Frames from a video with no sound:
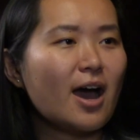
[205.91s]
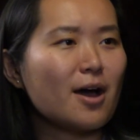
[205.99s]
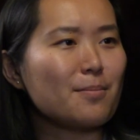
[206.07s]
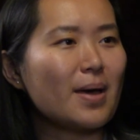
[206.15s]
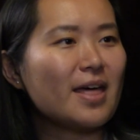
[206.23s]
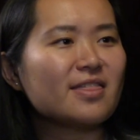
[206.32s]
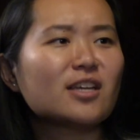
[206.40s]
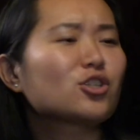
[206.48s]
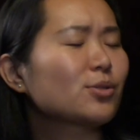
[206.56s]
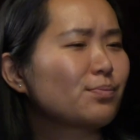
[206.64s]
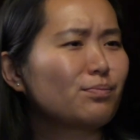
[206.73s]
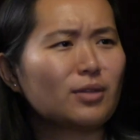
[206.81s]
Um, and they
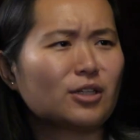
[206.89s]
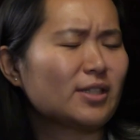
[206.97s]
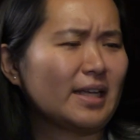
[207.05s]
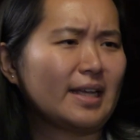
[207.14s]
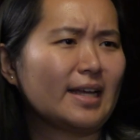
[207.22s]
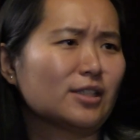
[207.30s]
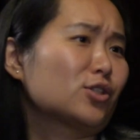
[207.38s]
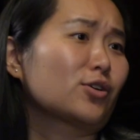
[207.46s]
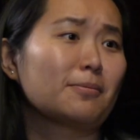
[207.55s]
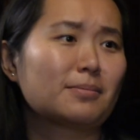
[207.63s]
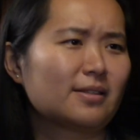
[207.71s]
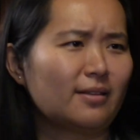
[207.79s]
just, they just like had
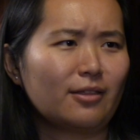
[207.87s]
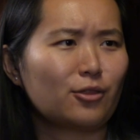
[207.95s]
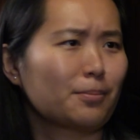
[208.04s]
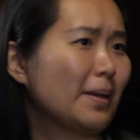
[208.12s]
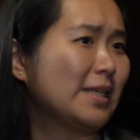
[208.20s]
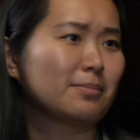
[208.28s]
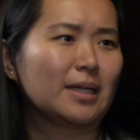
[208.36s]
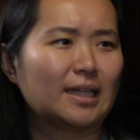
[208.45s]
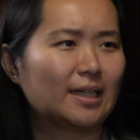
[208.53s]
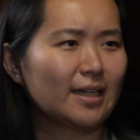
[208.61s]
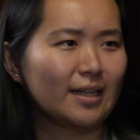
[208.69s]
scripts in like their basement,